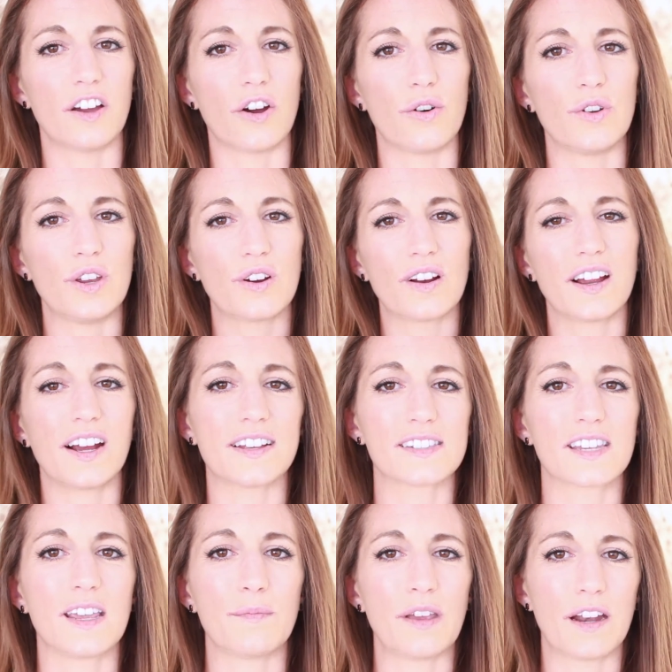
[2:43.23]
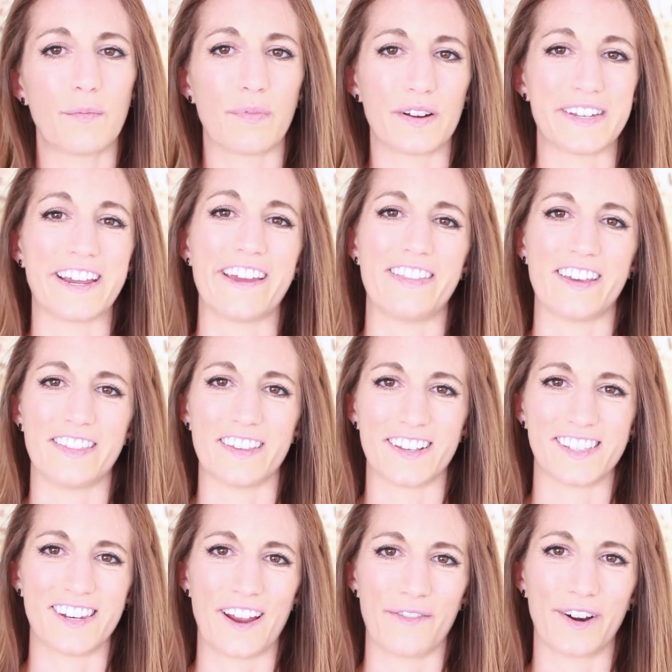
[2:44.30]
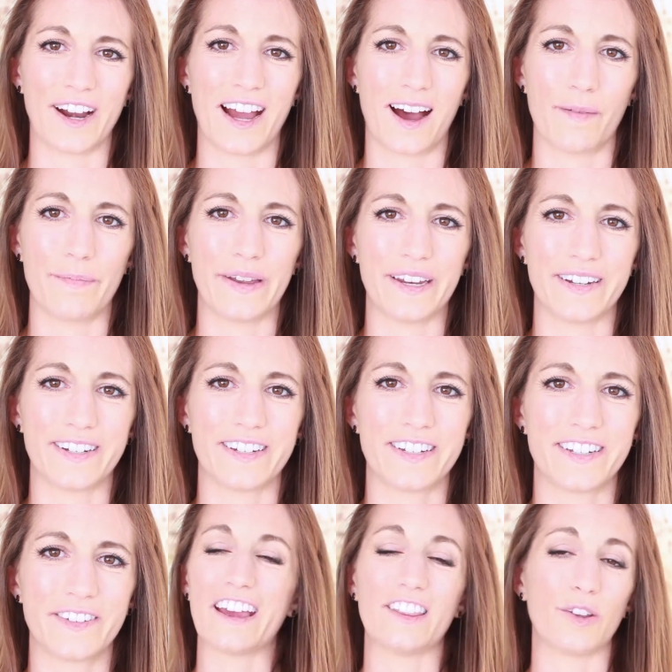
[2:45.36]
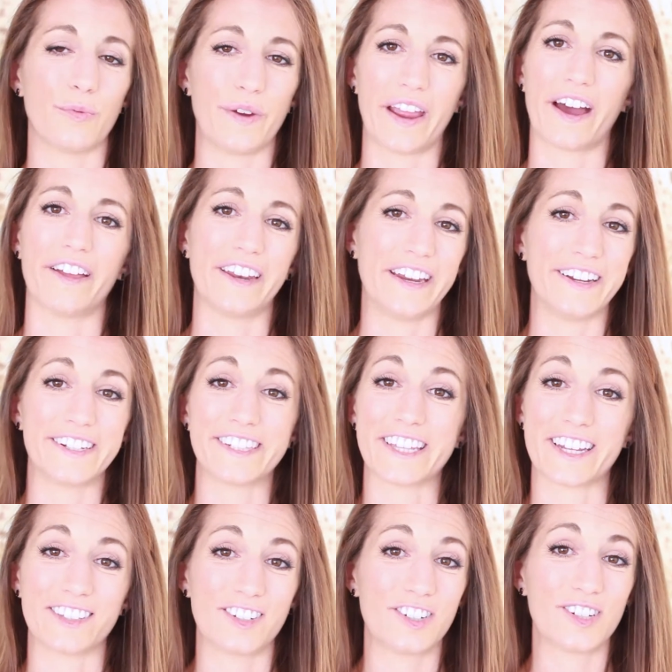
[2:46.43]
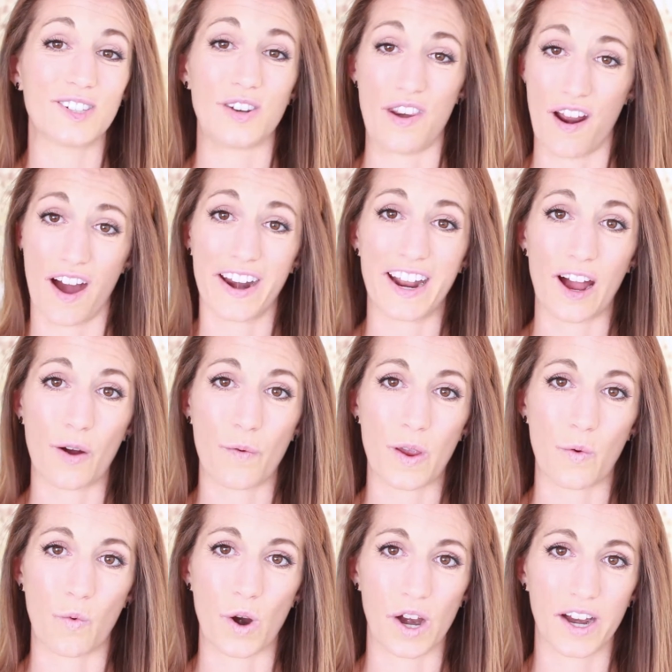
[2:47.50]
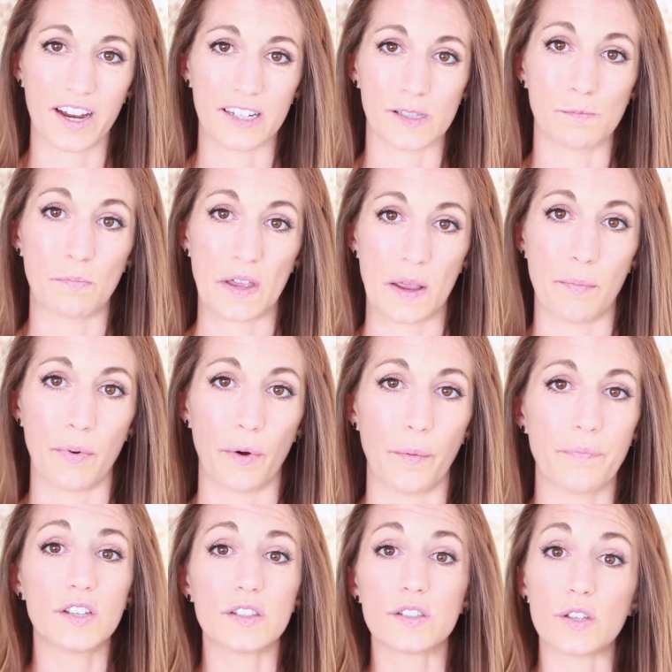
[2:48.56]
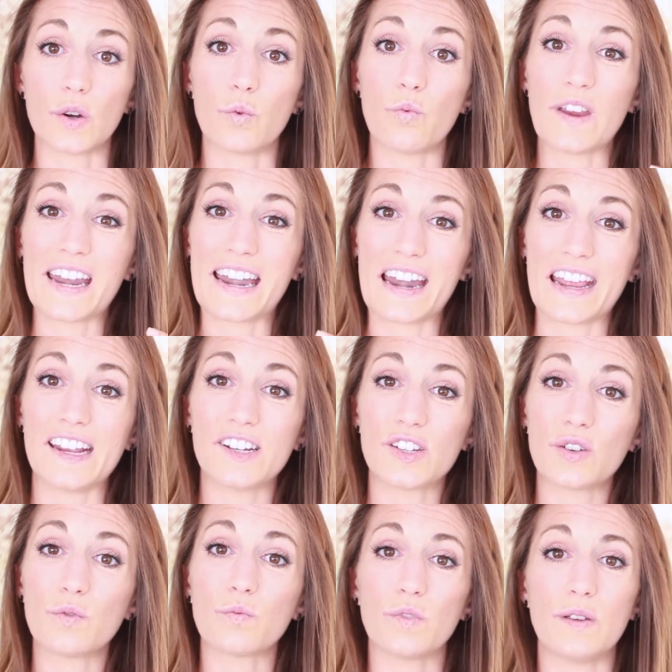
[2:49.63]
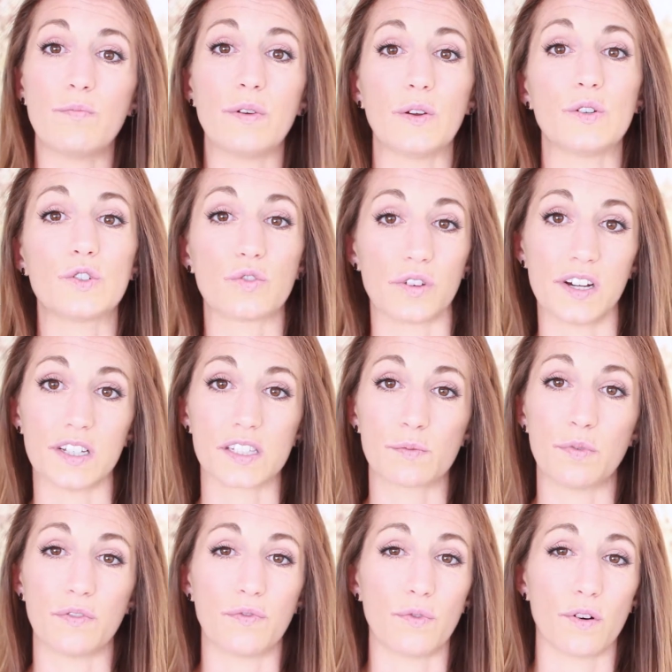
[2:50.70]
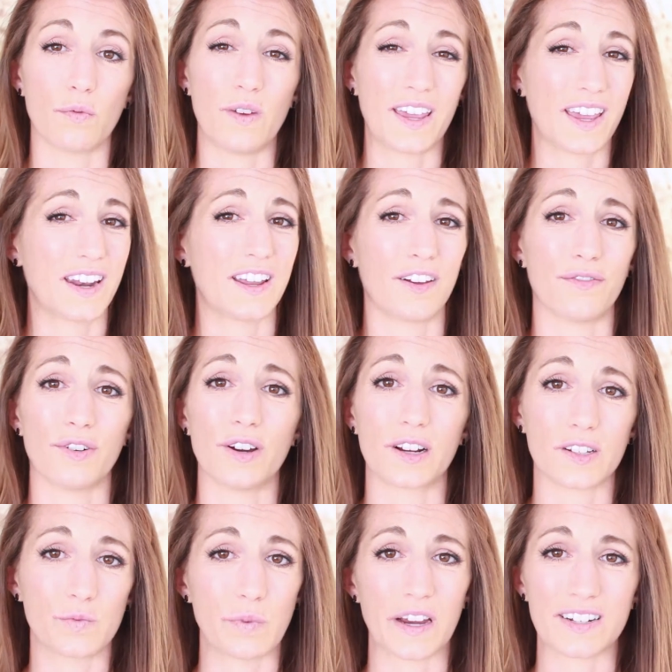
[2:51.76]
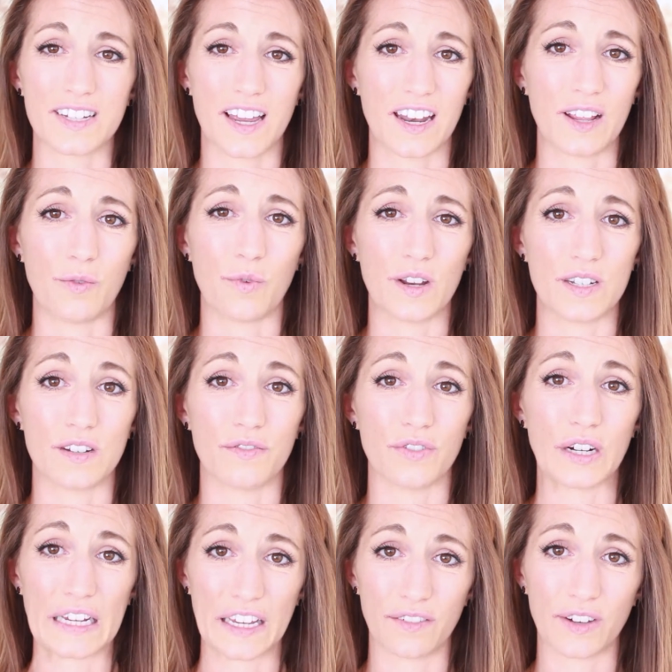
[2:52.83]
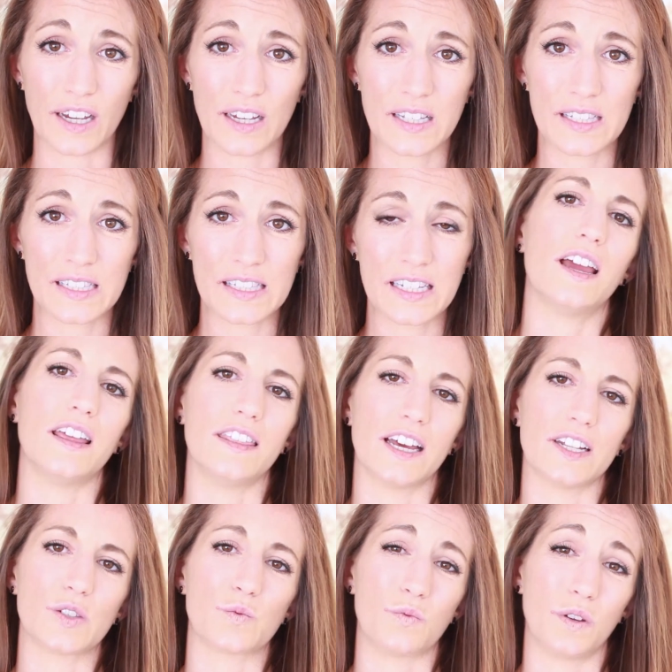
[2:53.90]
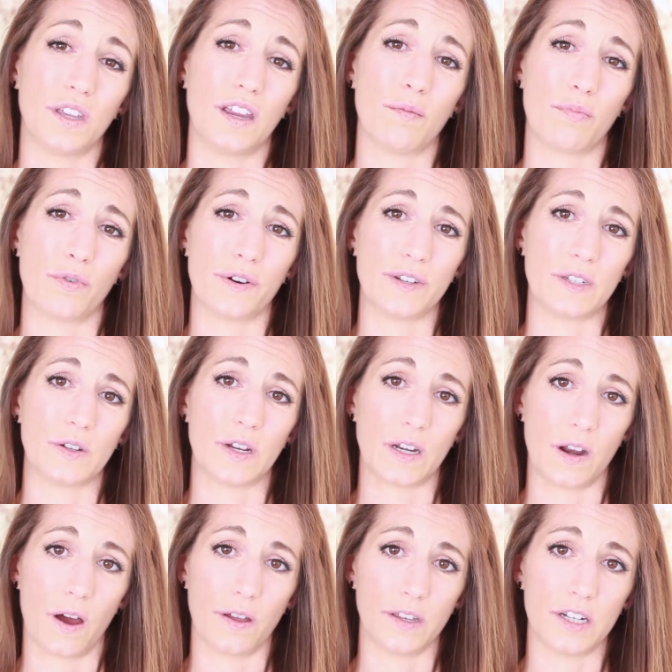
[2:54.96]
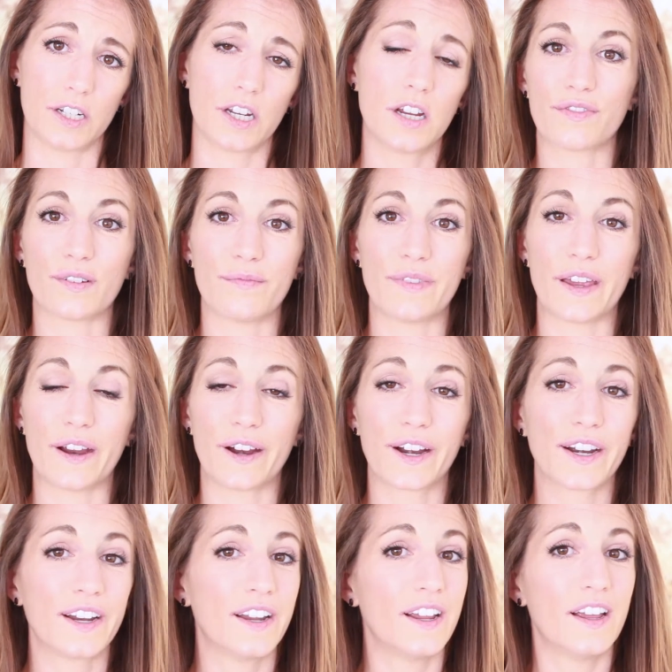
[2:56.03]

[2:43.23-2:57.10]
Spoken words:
oh, you're asking me to pretend that this never happened. And the reality is that's just not how we work as people. So we need to rebuild trust before we can ever expect anyone to forgive us. And that's really important to acknowledge. From there,